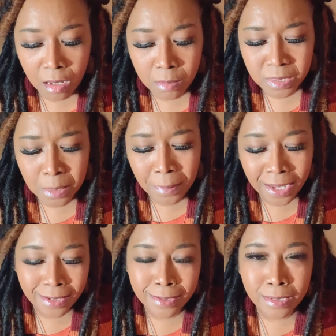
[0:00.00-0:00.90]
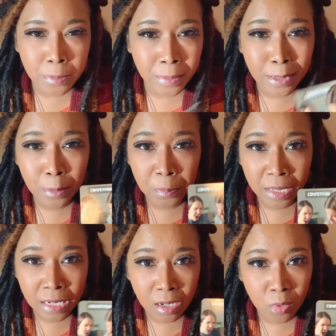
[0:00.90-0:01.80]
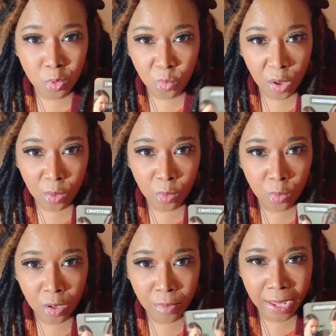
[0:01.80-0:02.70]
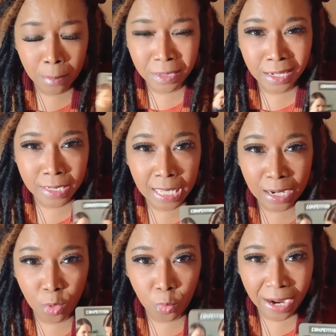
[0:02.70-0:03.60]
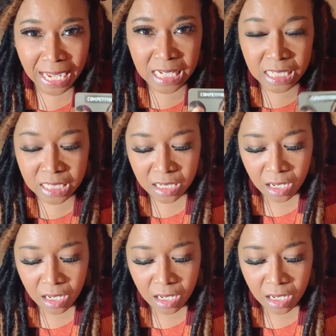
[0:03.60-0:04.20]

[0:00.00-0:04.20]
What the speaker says: Somebody could be competing on the road. Okay, I'm getting like a race.